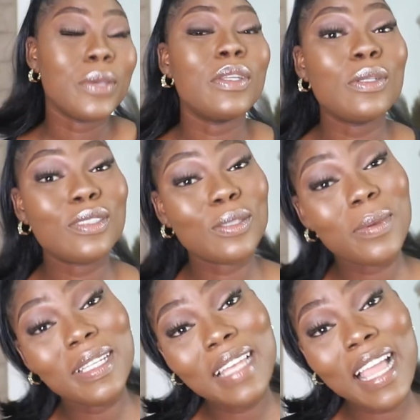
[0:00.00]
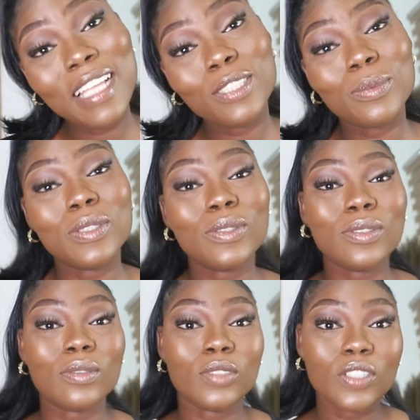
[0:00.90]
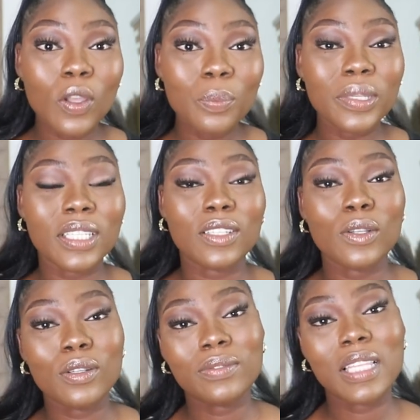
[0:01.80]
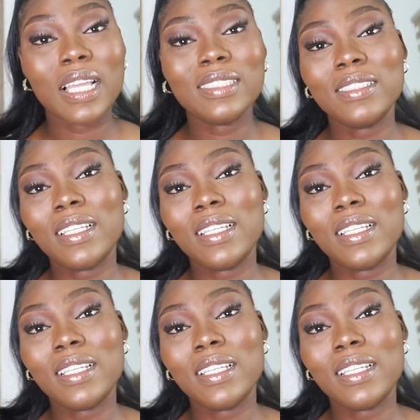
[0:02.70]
you wanna go somewhere nice, you wanna do some shopping and all of that,